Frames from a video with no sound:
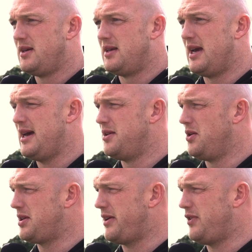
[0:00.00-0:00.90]
Yeah,
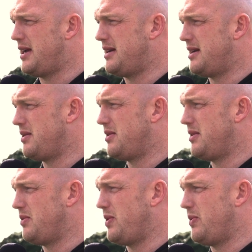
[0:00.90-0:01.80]
no, definitely.
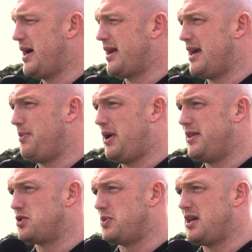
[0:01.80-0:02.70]
We had a game plan
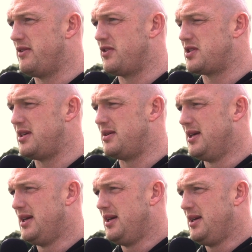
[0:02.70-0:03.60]
this week of obviously
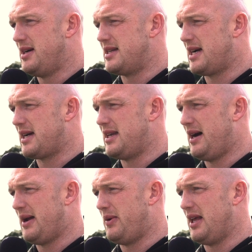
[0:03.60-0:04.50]
attacking
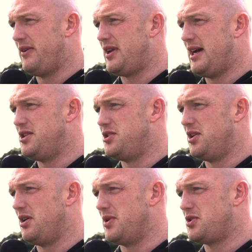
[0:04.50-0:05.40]
down our left edge,
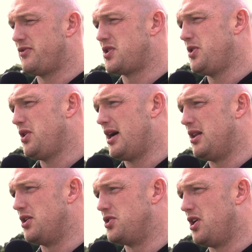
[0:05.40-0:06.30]
which obviously we do get a
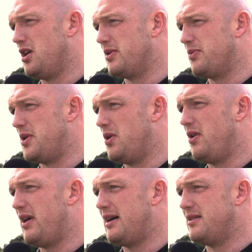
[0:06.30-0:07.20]
lot of joy with. We
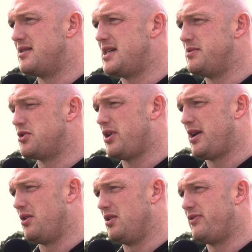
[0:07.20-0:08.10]
know that, and teams are trying
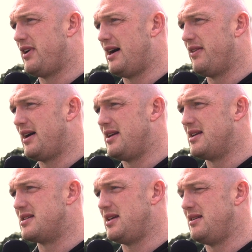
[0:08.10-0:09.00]
to nullify that. You
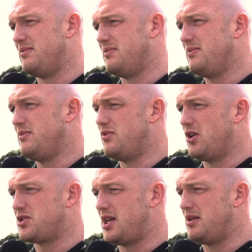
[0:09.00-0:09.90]
can see
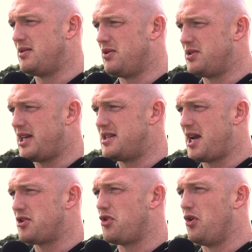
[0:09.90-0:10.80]
Rochdale, they sent
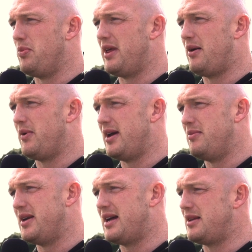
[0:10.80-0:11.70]
an extra number that way.
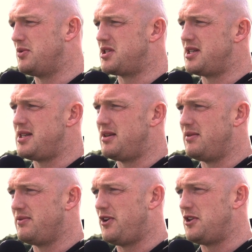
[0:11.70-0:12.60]
McNally would sit in
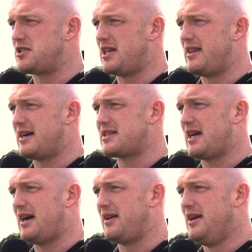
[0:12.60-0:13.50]
at false that
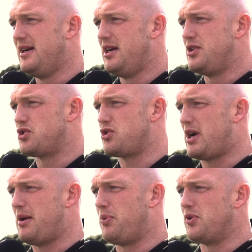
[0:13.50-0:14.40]
side just to
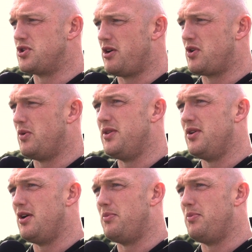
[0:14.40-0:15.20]
try and put us off going there.